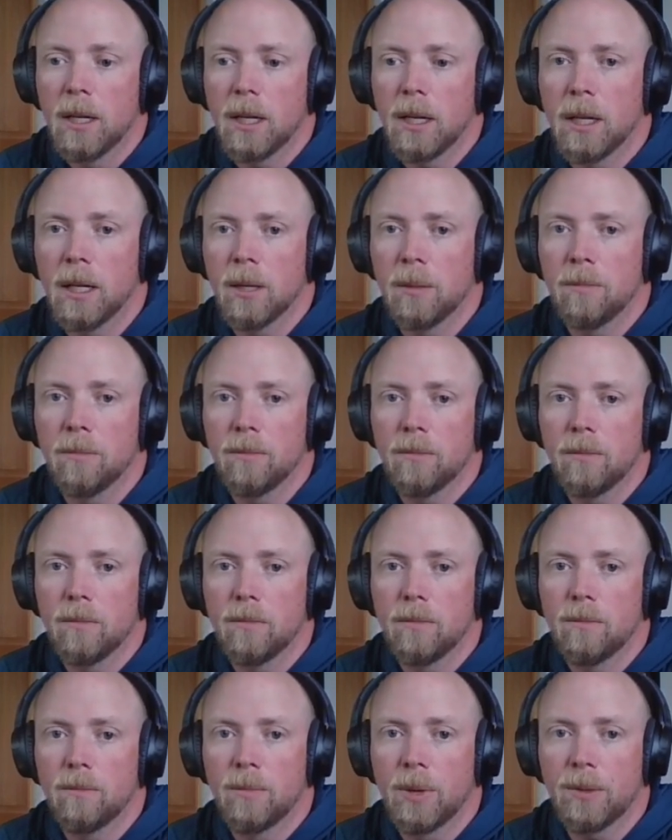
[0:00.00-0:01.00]
Um,
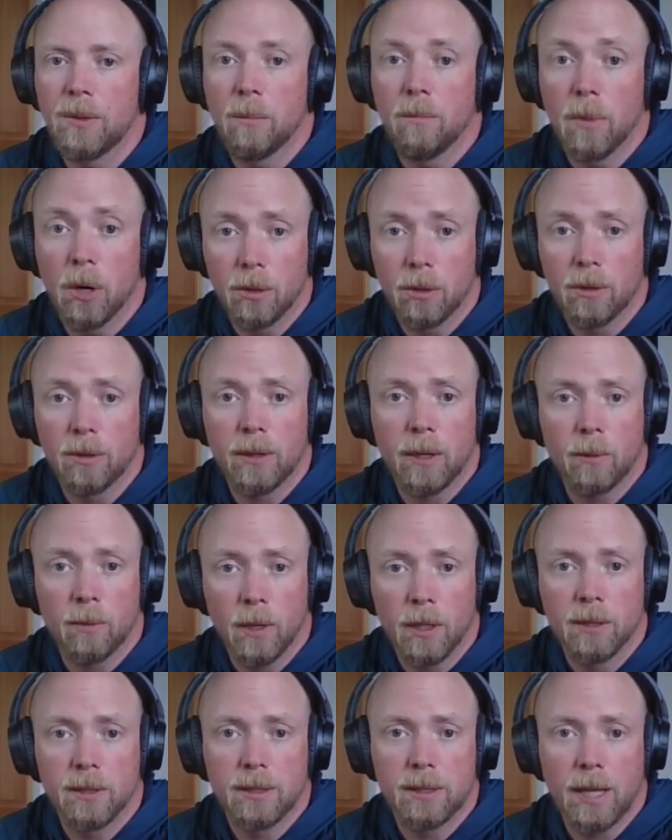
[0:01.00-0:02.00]
but the motor that
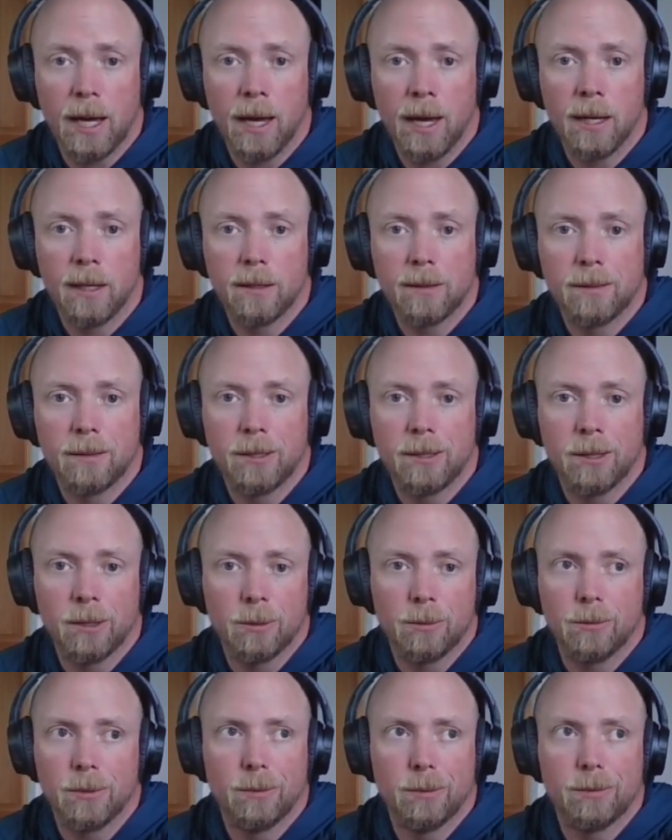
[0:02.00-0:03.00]
runs that, you know,
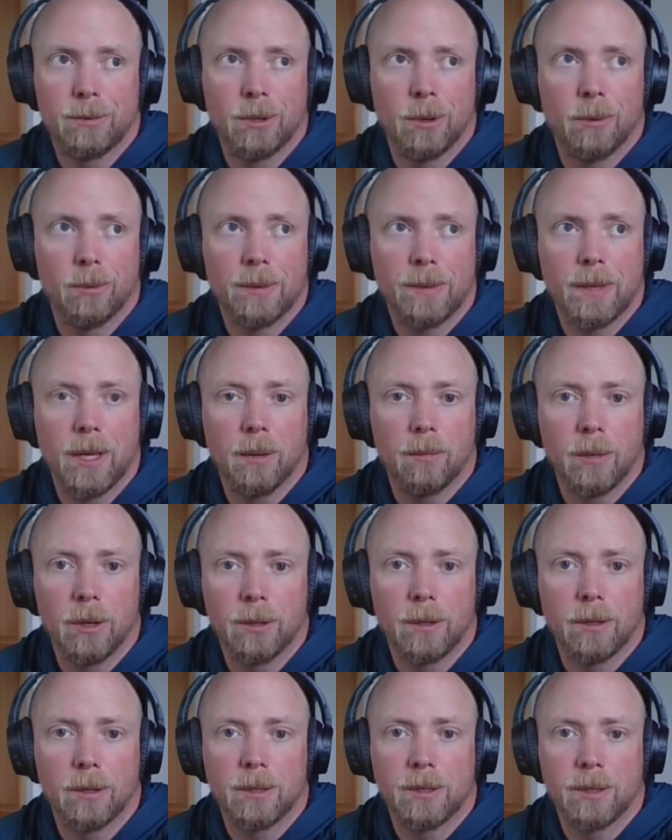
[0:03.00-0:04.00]
we don't want that
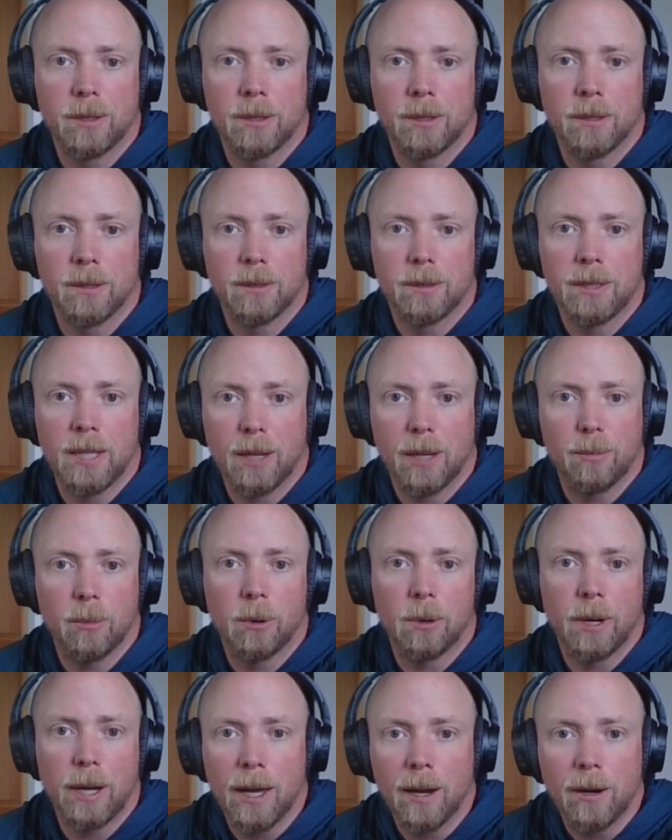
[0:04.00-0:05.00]
motor to take
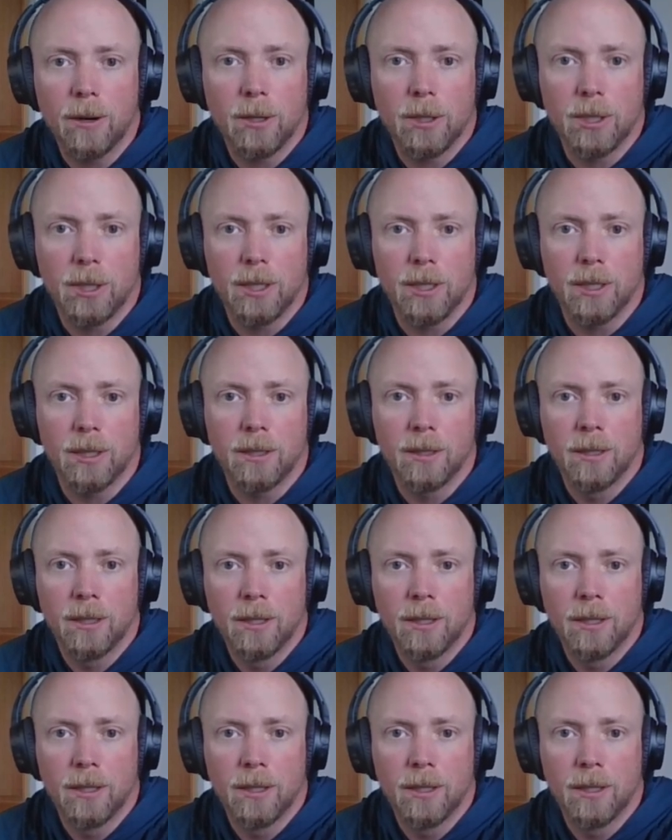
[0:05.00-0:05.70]
more energy